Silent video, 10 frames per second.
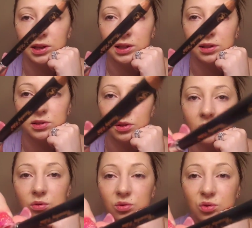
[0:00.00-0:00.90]
and it's
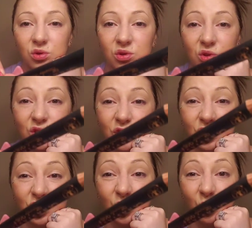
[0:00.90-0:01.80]
all
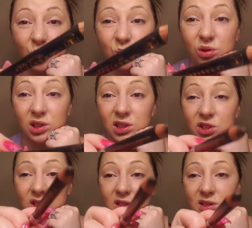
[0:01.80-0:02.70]
dull and
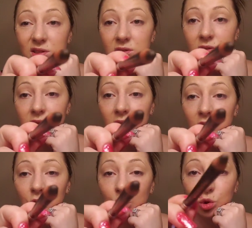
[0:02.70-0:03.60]
just
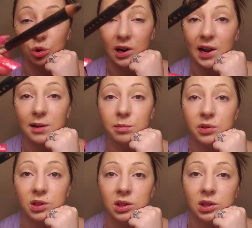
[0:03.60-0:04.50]
crap,
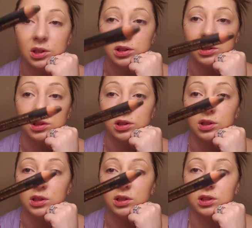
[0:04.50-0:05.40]

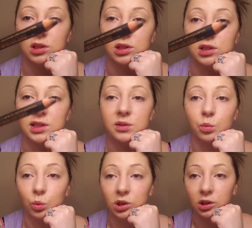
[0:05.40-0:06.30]
it
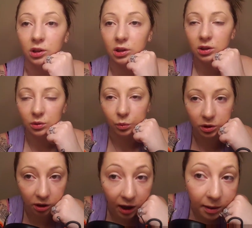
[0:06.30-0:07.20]
doesn't work.
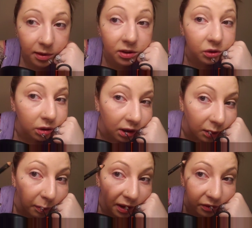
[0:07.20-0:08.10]
When your eyebrows are
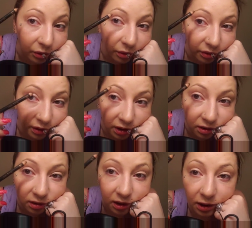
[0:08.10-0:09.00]
like pencil
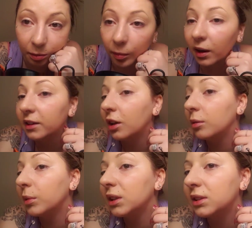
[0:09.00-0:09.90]
thin, like mine
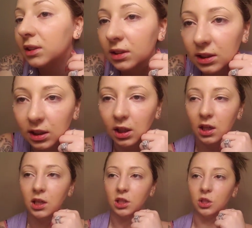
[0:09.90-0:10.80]
are basically,
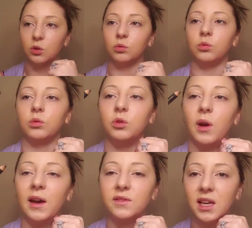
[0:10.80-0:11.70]
you
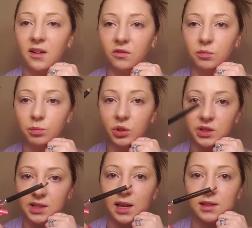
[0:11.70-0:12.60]
have to have
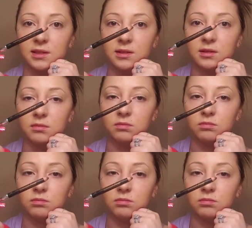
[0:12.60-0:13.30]
precise